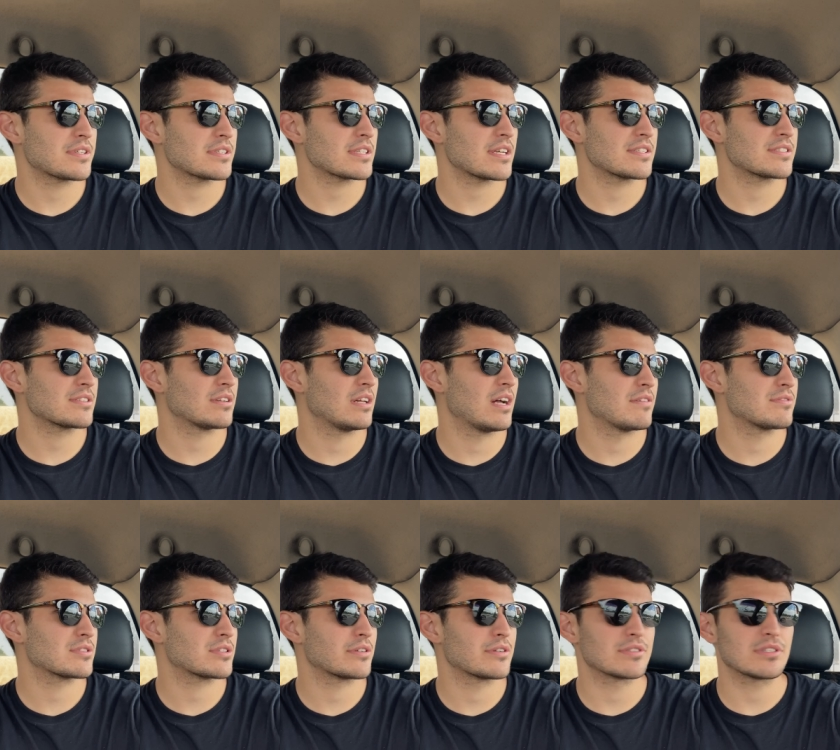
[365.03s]
because I still have
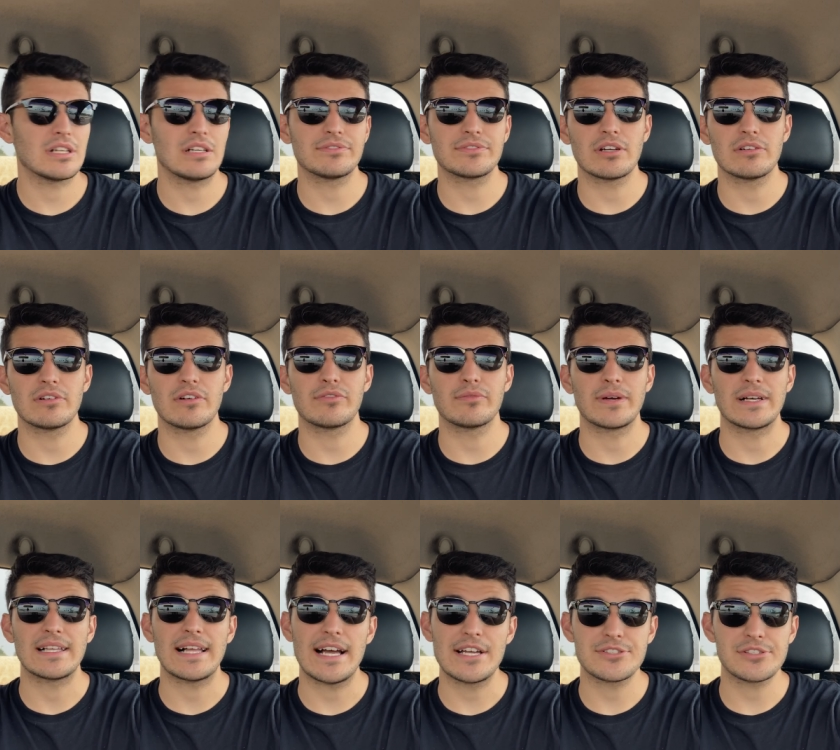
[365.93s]
screws left over from my
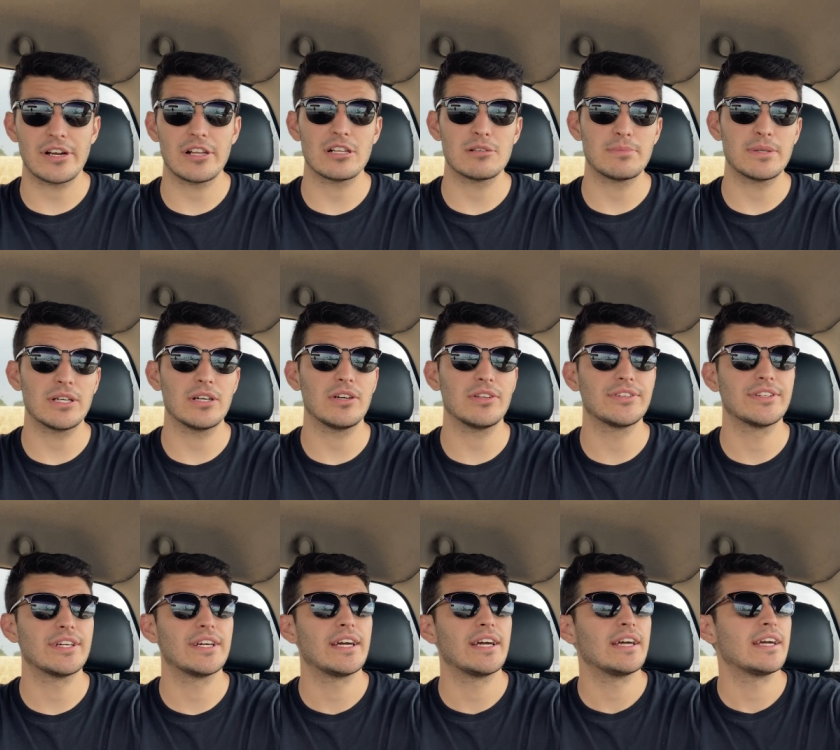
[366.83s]
last trailer
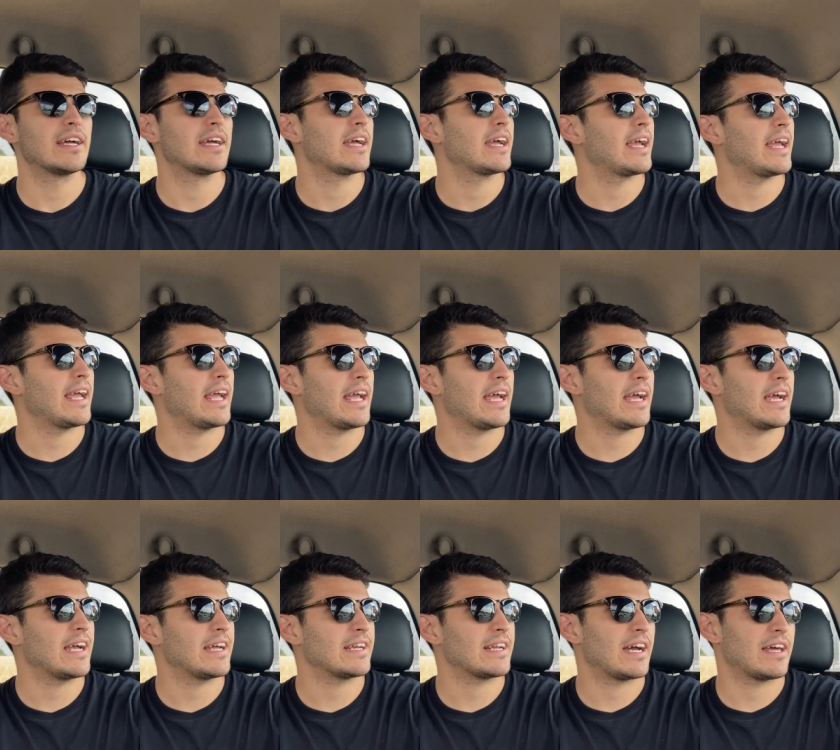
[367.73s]
build.
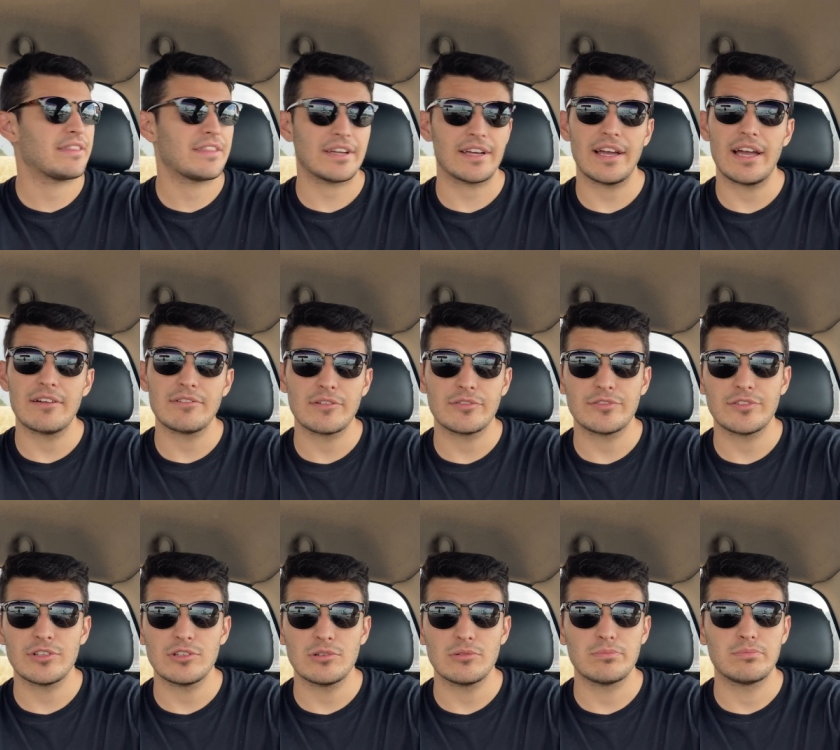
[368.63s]
And I think I have a
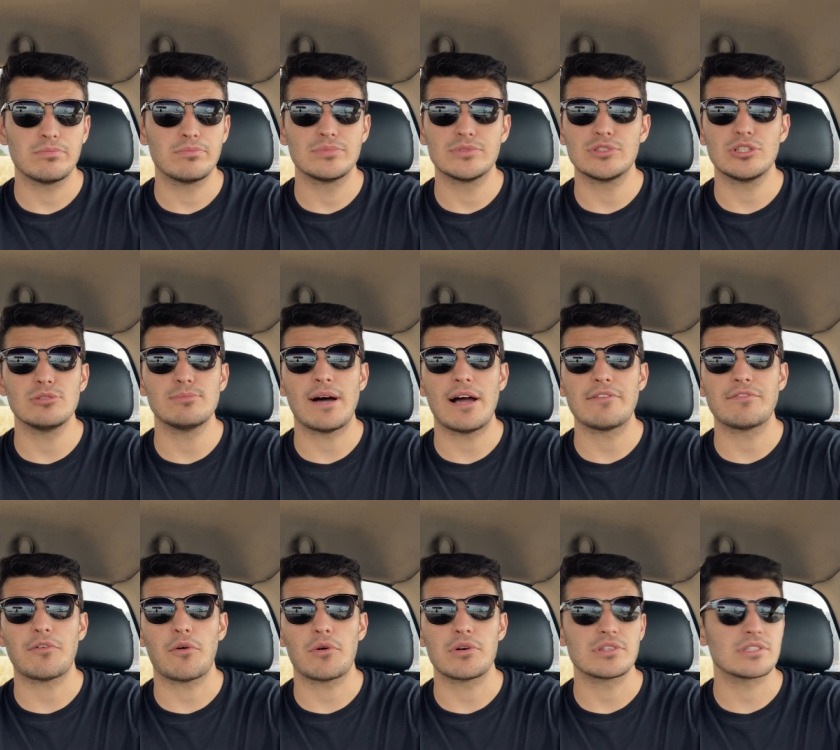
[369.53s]
few two by
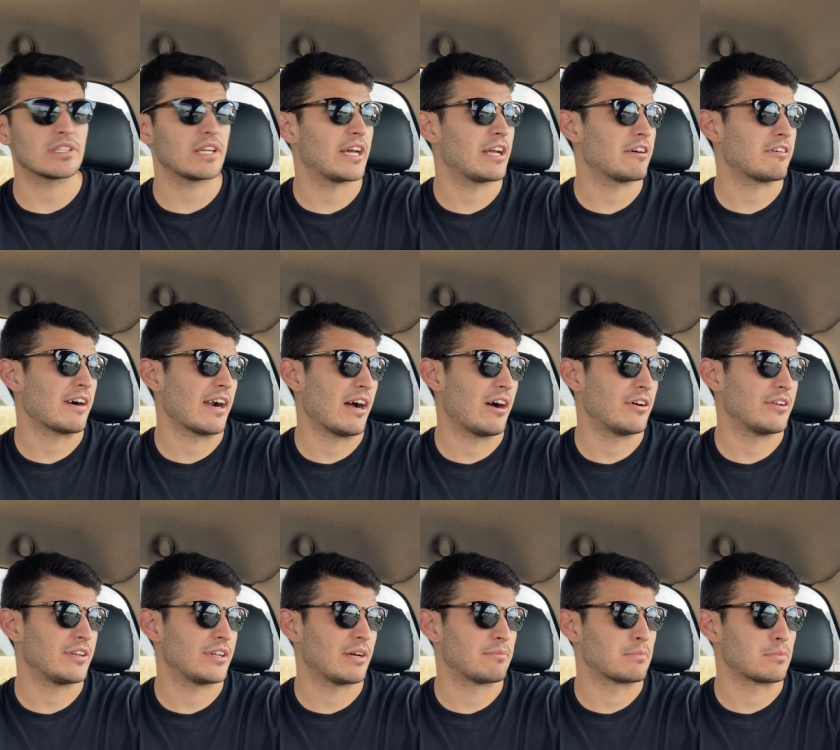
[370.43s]
fours laying
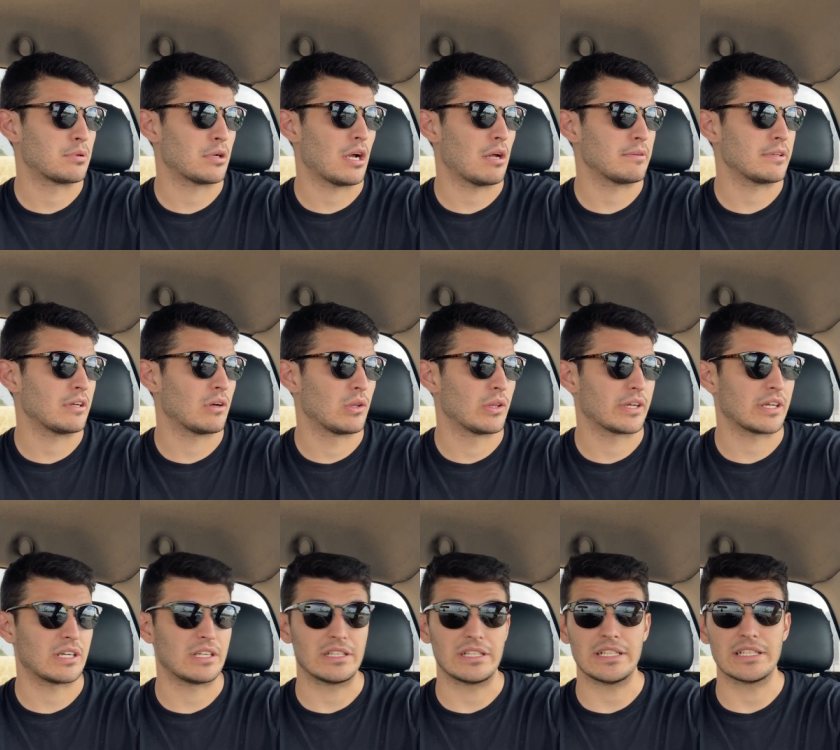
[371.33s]
around I'm probably only
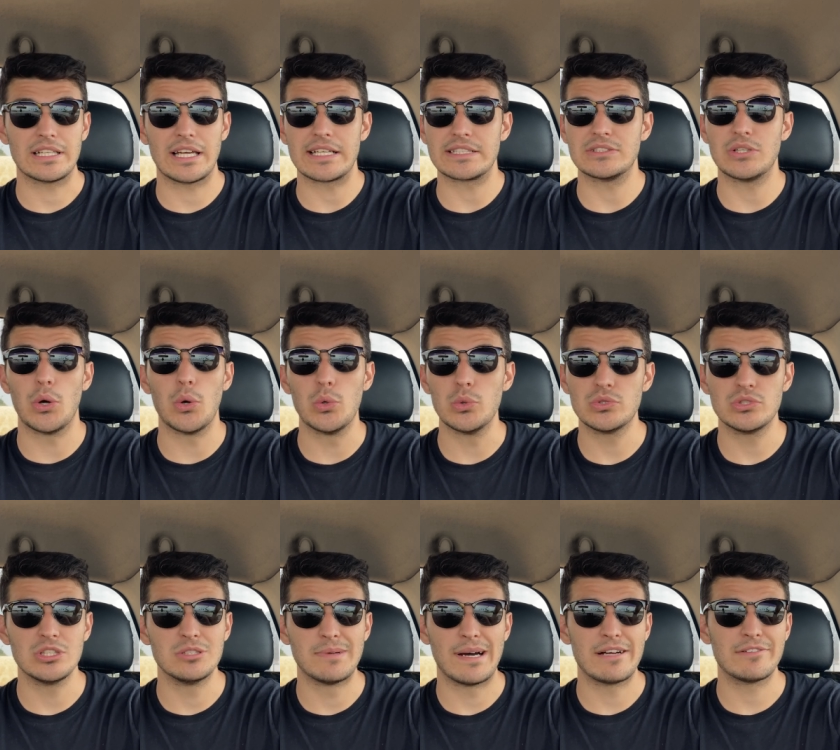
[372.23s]
gonna need like two
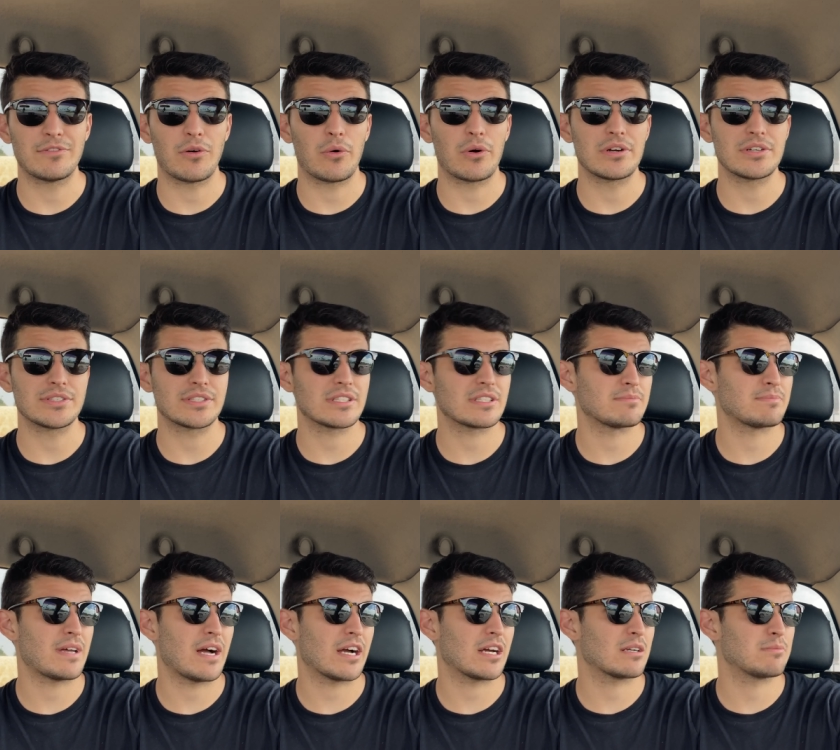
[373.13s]
two by fours because
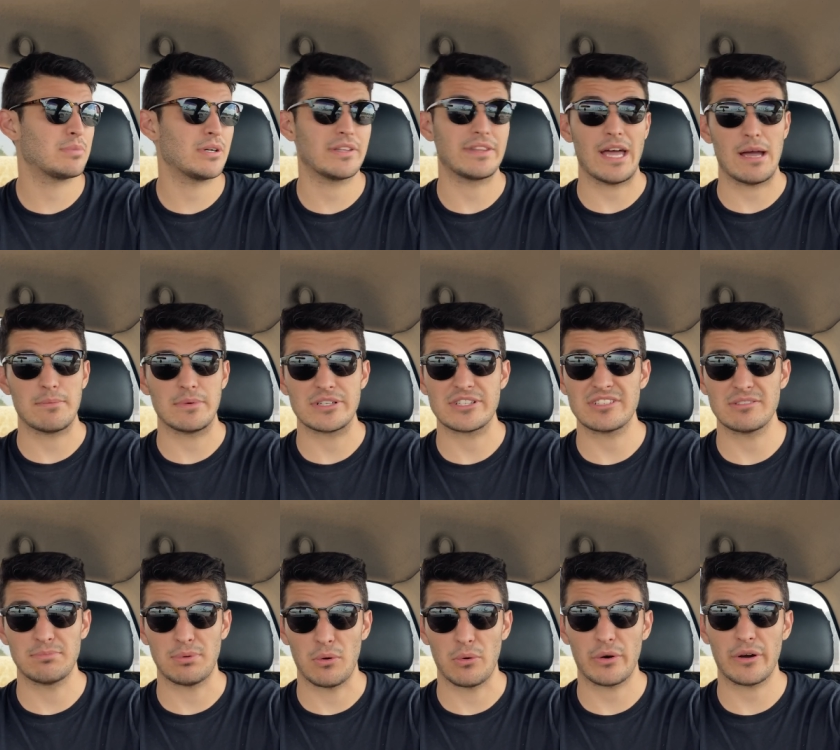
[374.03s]
I'm not gonna put that much
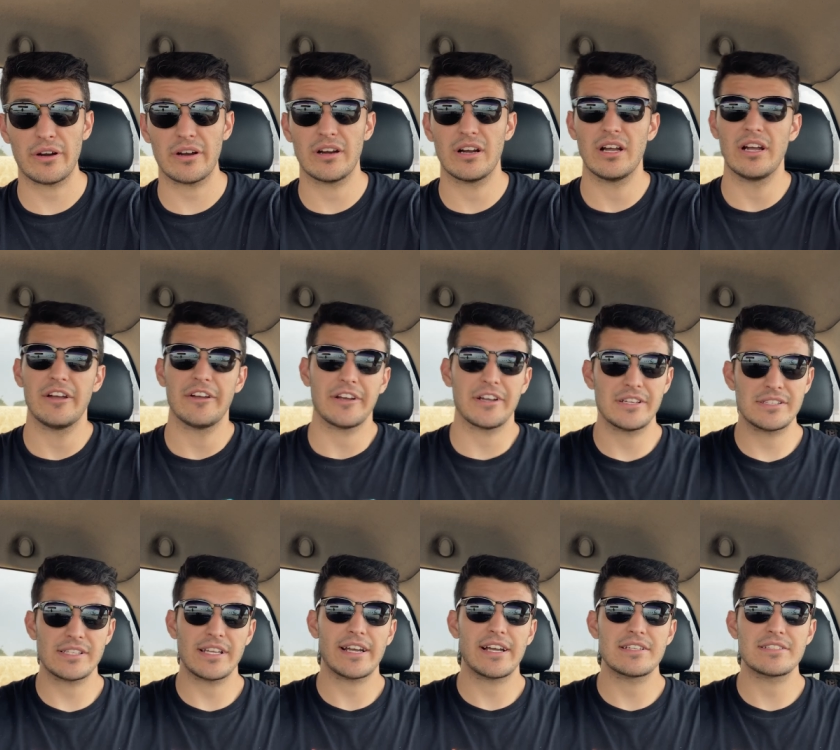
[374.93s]
support
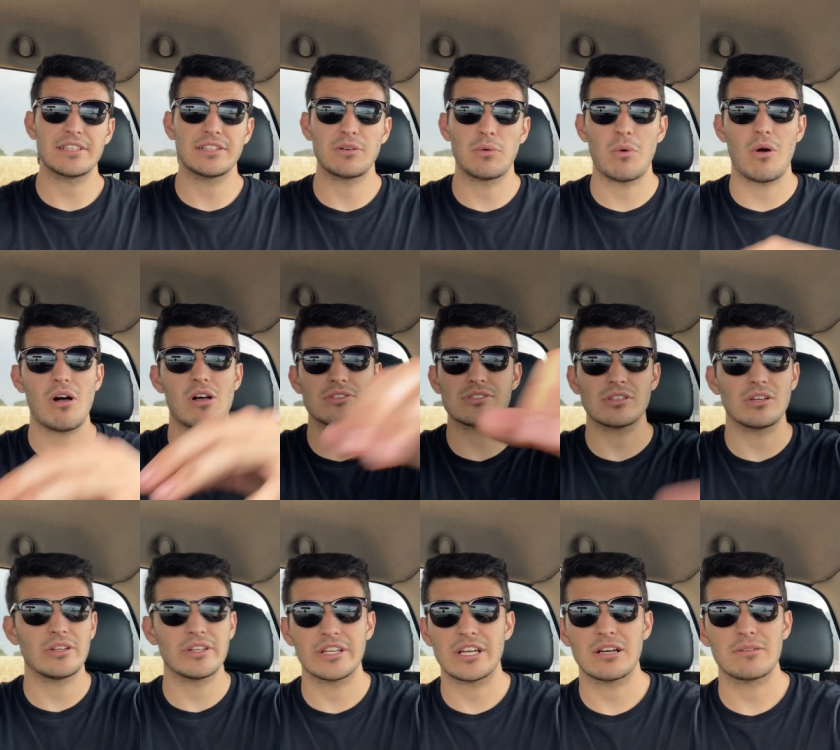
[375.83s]
because like I said, the walls are
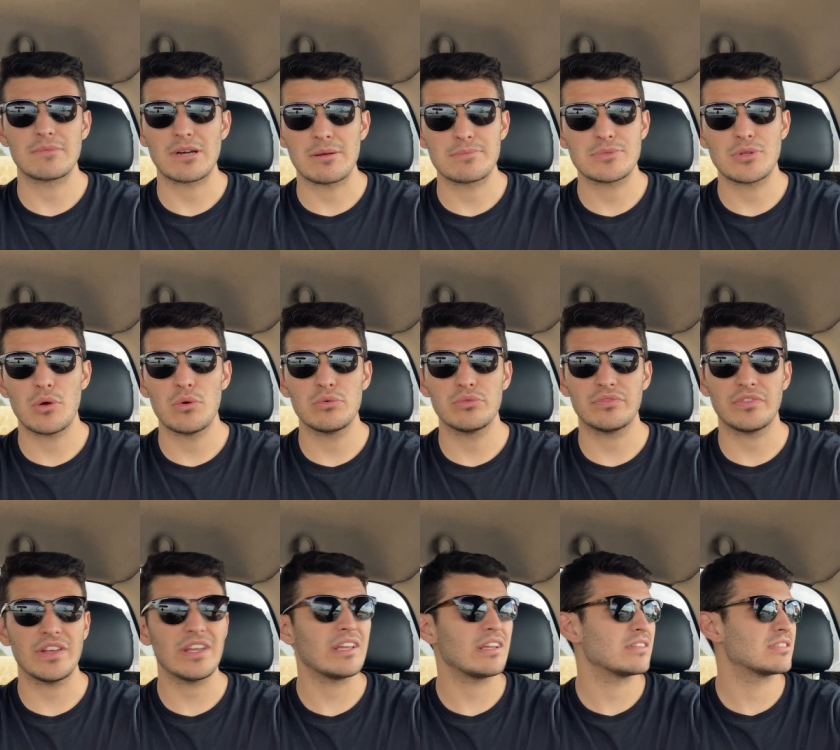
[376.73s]
only coming up two
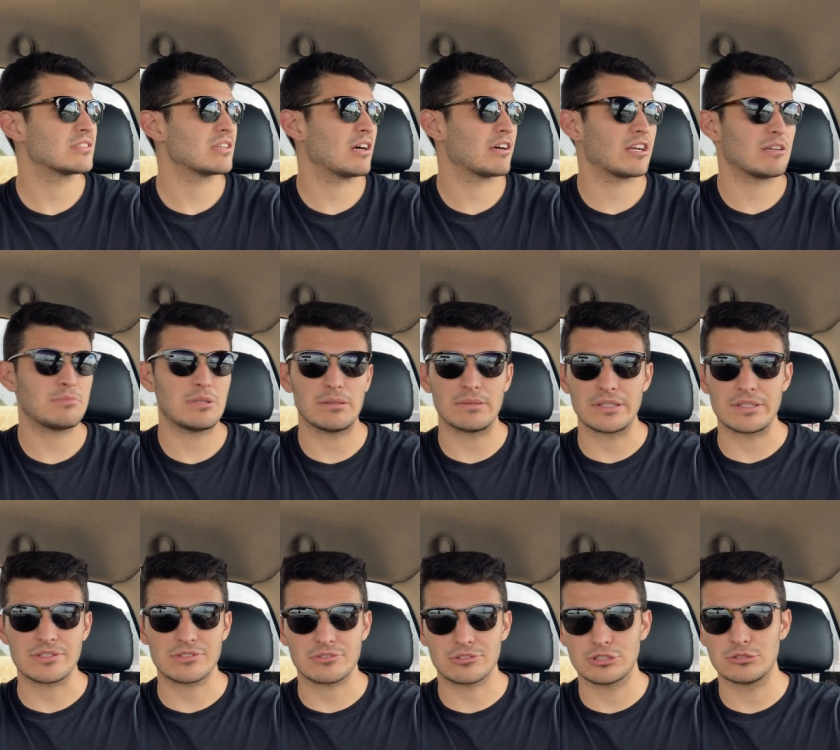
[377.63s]
feet. So I'm gonna be able
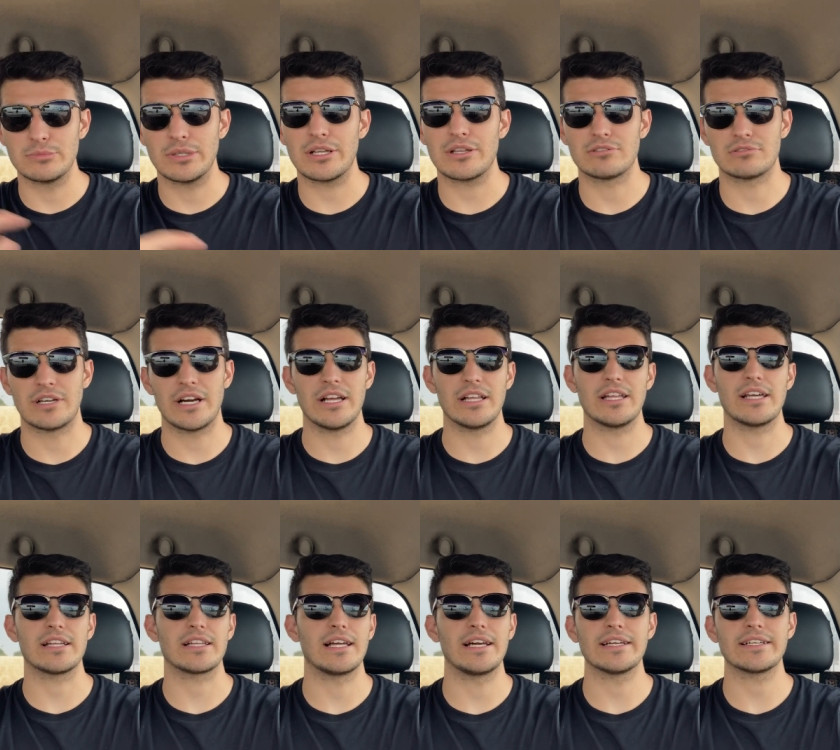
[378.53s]
to screw them into the
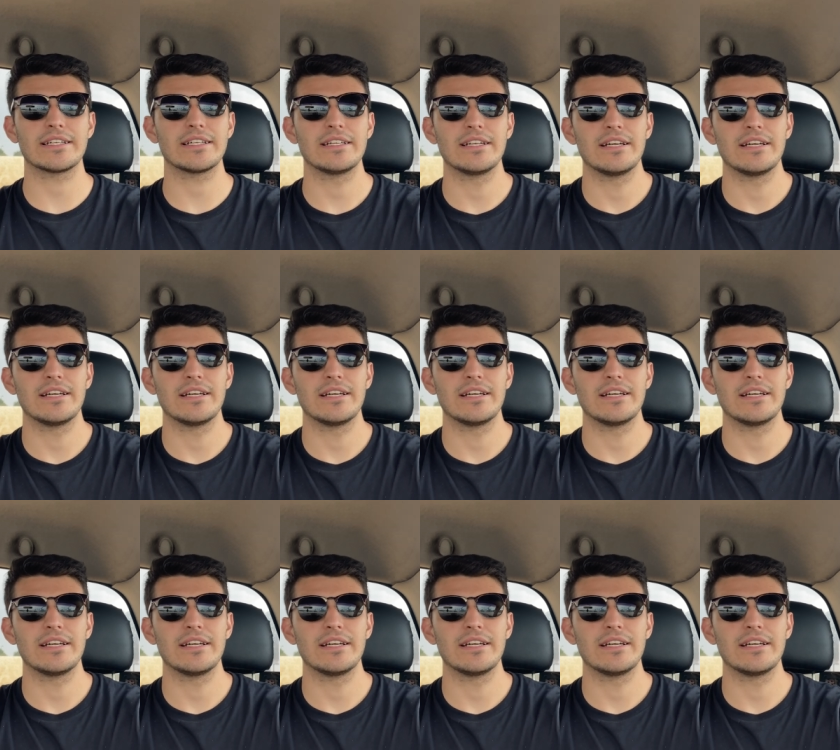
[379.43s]
railing like